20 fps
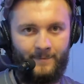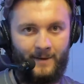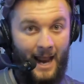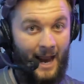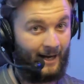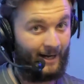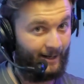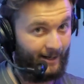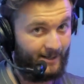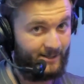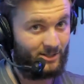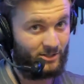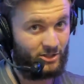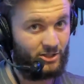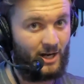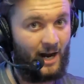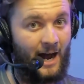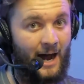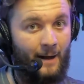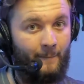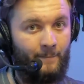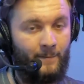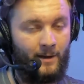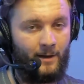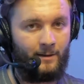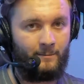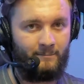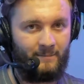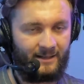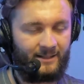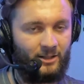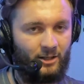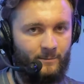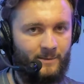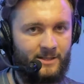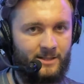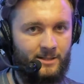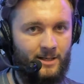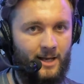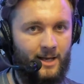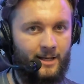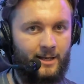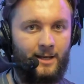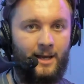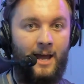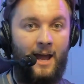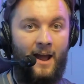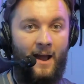And it is a job, make no mistake.